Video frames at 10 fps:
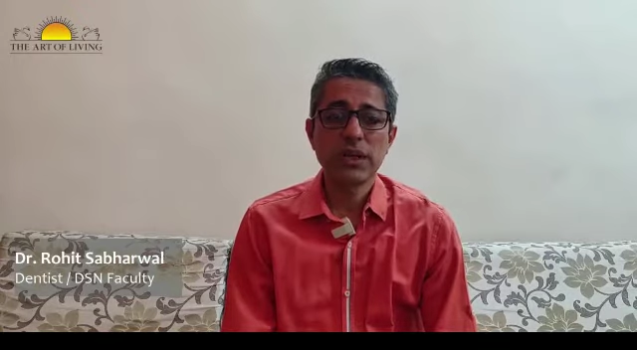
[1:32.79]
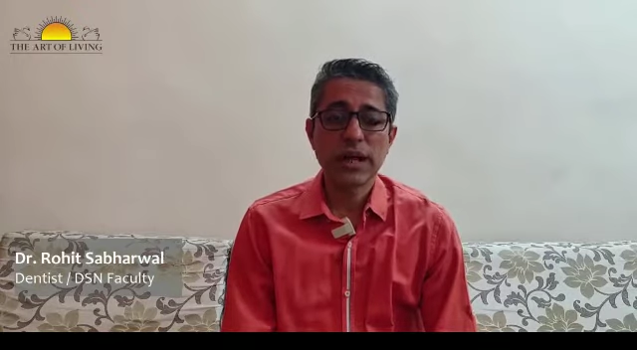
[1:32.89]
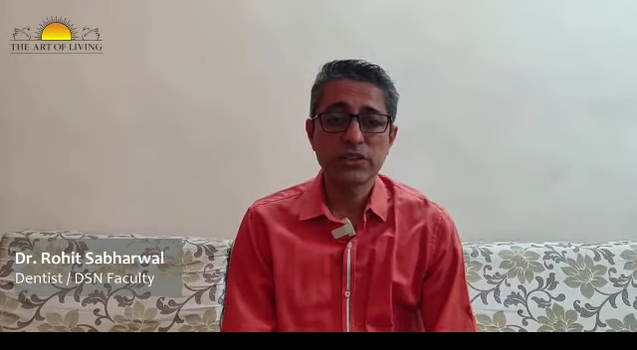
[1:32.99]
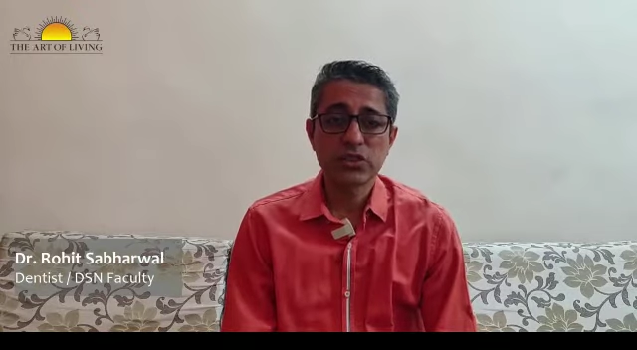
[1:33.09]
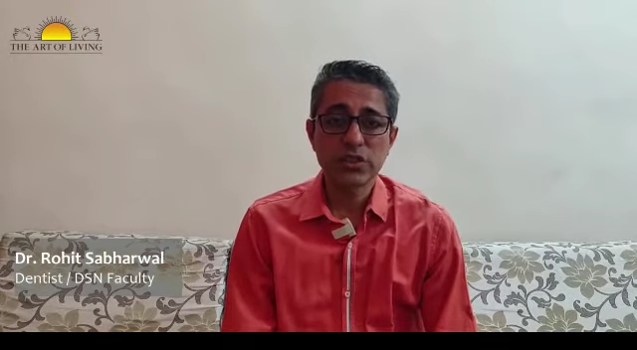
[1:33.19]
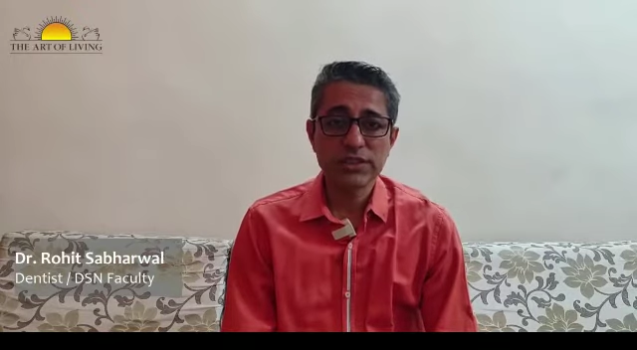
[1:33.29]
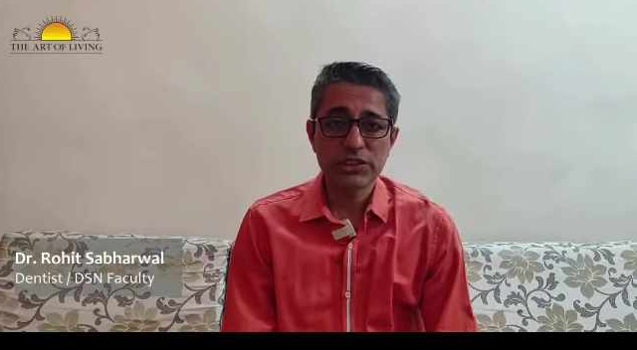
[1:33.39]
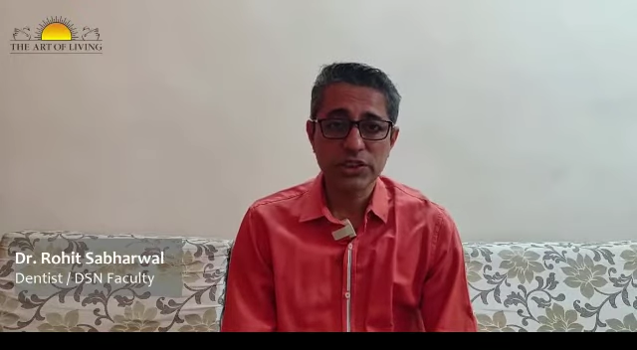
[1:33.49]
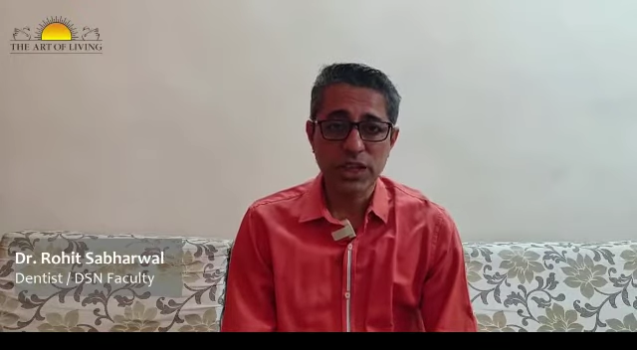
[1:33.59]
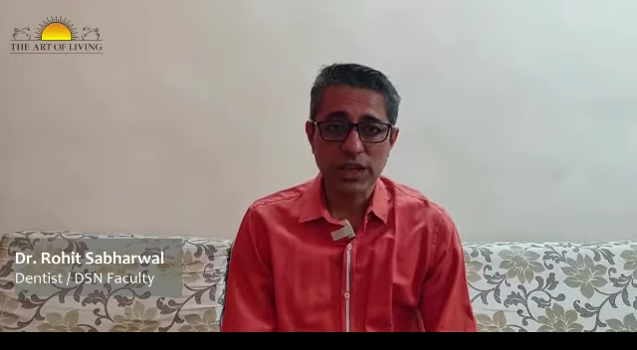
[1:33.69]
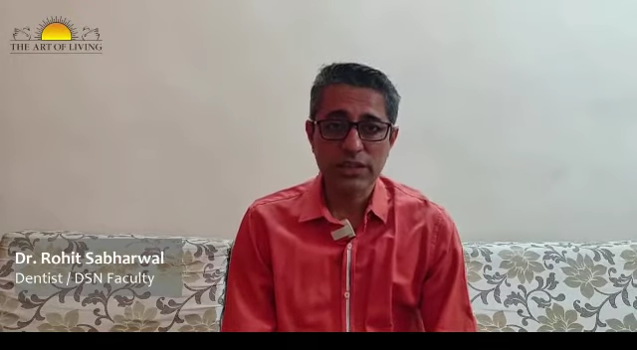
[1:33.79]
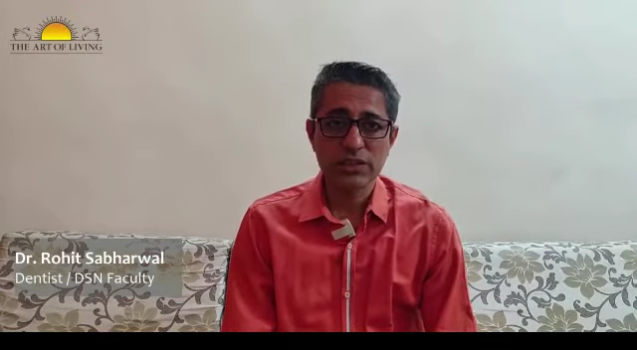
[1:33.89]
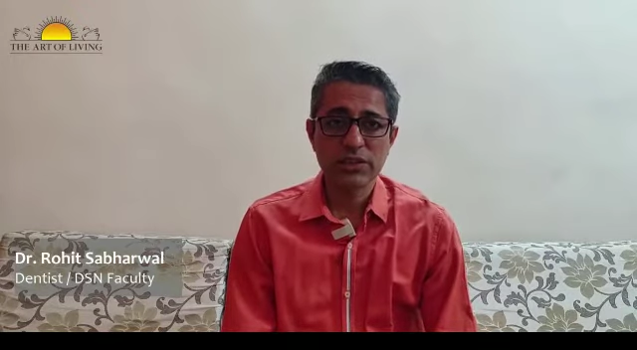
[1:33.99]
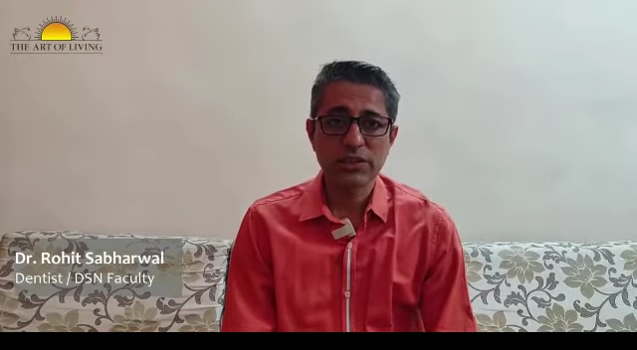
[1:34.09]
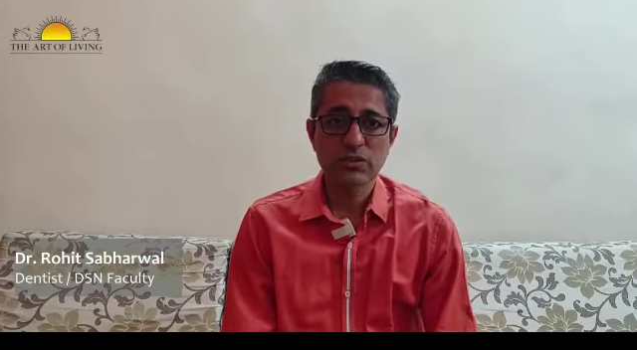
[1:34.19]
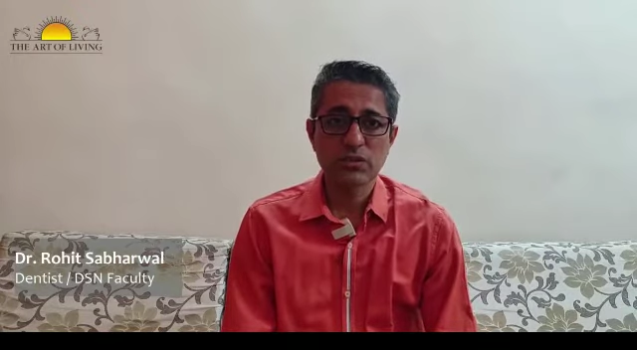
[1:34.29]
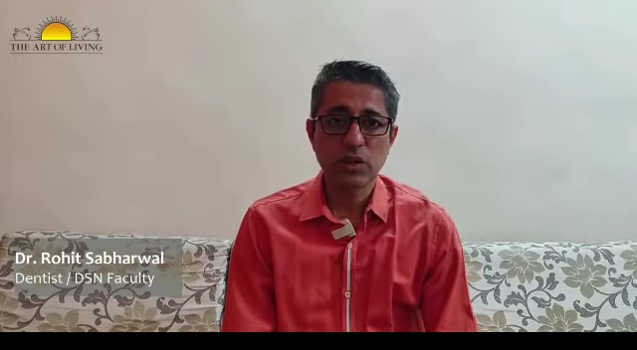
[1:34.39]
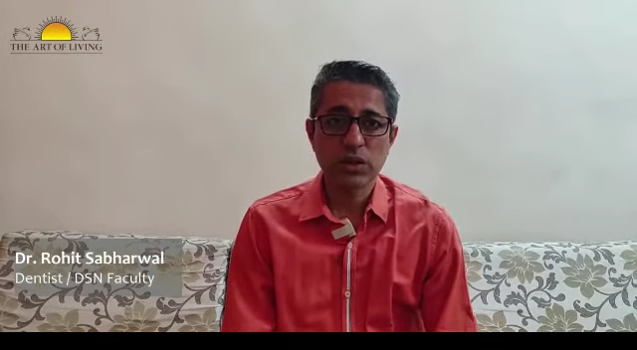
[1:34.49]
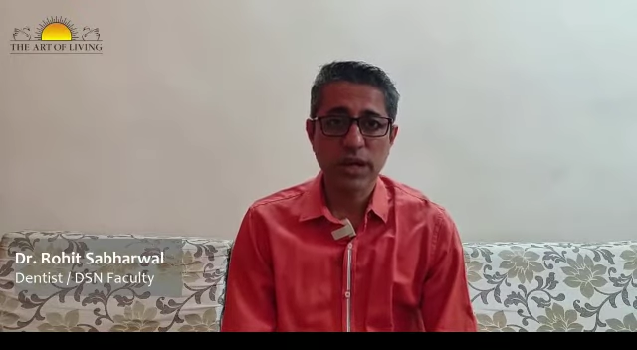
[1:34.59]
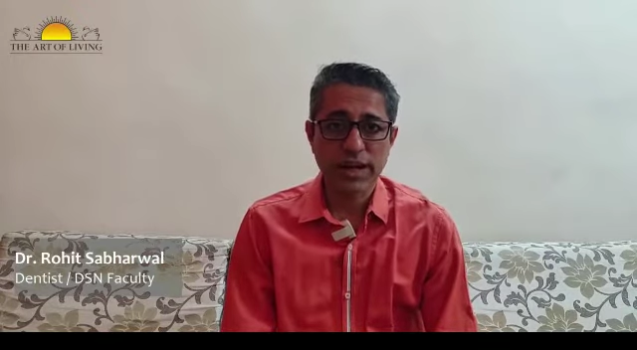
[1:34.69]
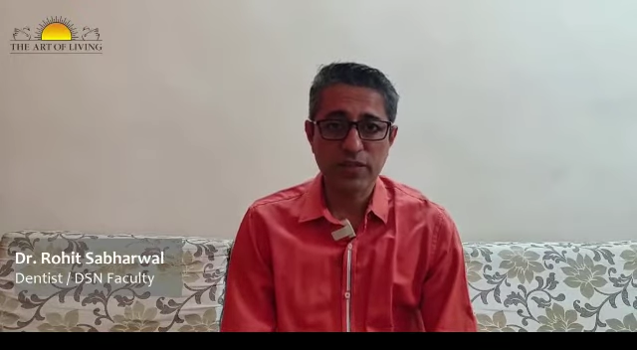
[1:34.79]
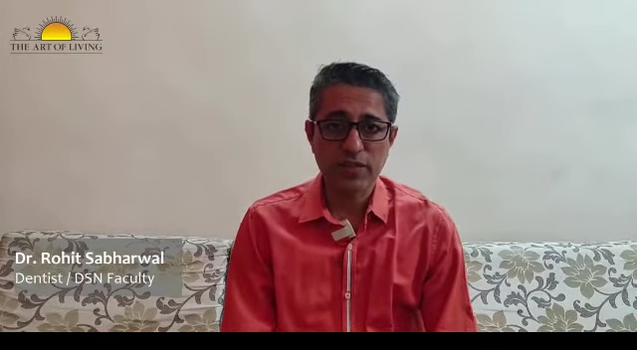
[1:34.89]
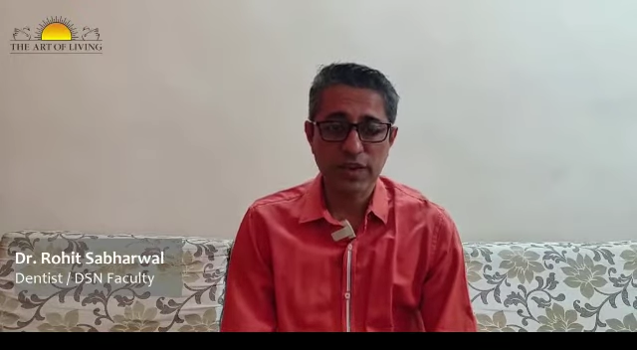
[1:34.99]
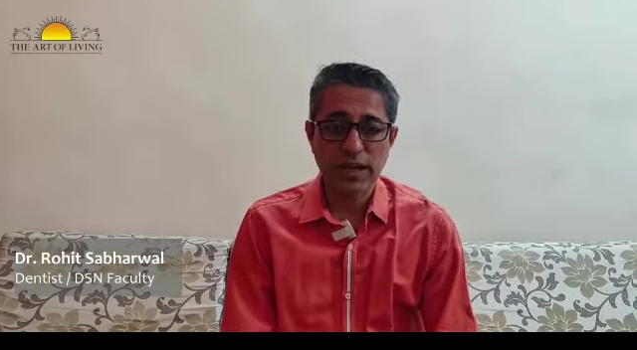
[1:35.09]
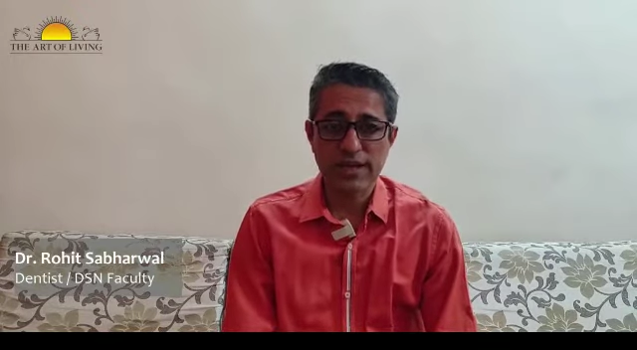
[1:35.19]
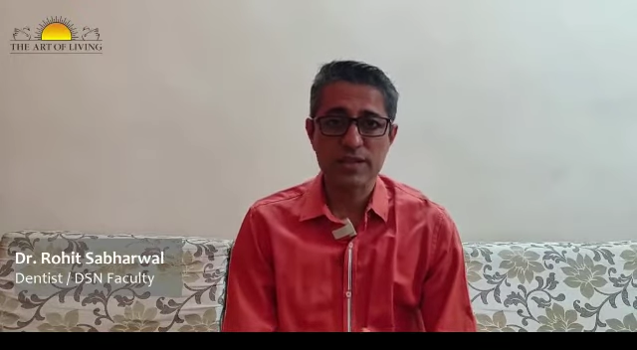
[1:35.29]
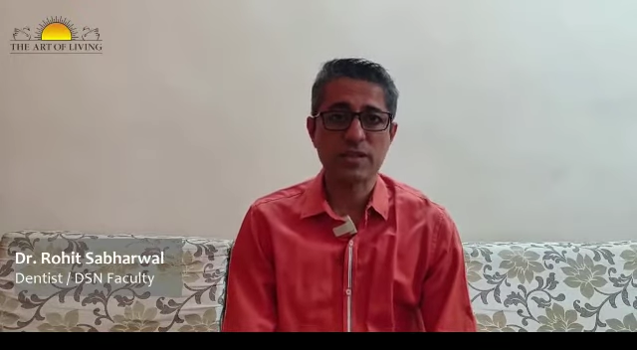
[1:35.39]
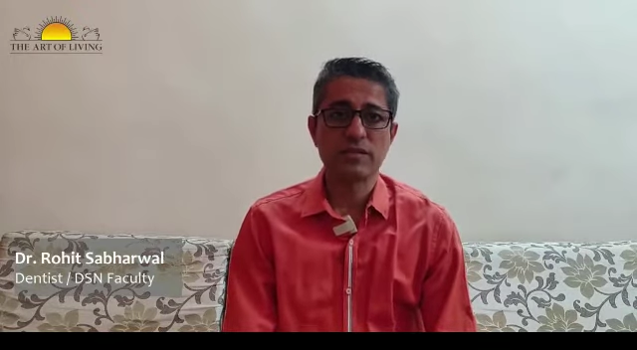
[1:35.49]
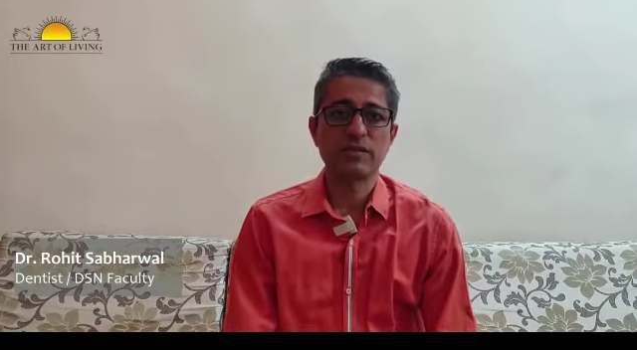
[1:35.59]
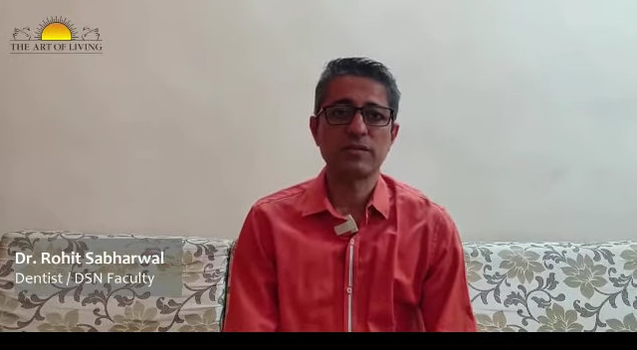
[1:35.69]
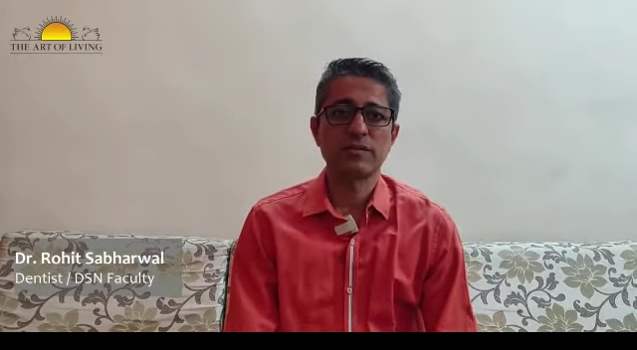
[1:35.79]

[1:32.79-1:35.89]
actually charge what I feel I deserve.